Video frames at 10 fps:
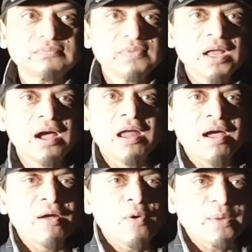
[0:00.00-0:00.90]
first of all... No,
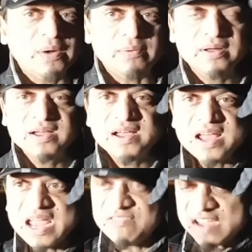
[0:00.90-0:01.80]
no, no, wait, wait.
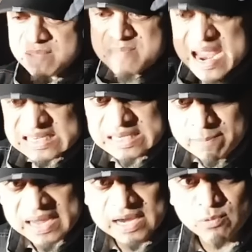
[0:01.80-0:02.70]
If he makes
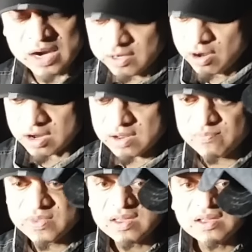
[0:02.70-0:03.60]
it black and white, look,
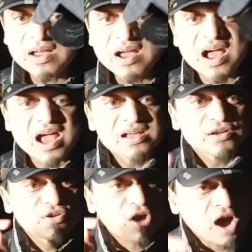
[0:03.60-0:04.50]

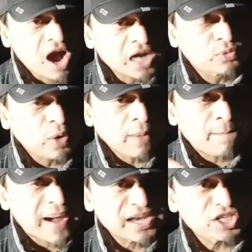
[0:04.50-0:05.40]
God will
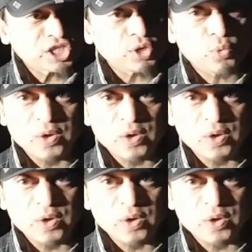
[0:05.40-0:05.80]
punish you